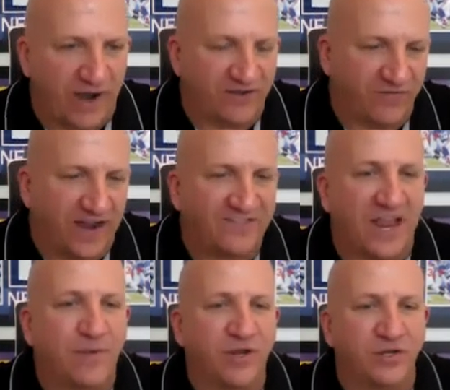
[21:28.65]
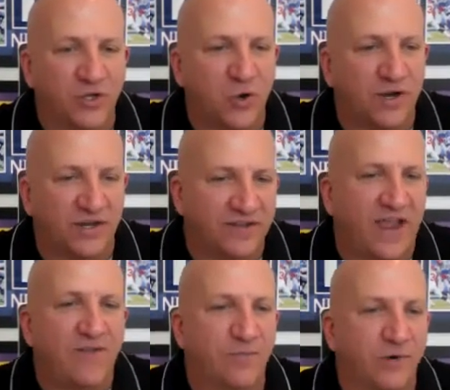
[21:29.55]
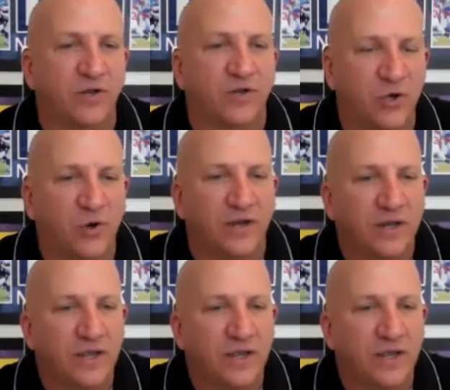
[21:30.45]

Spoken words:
So if I say I'm going to do it in a time frame I'm going to do it,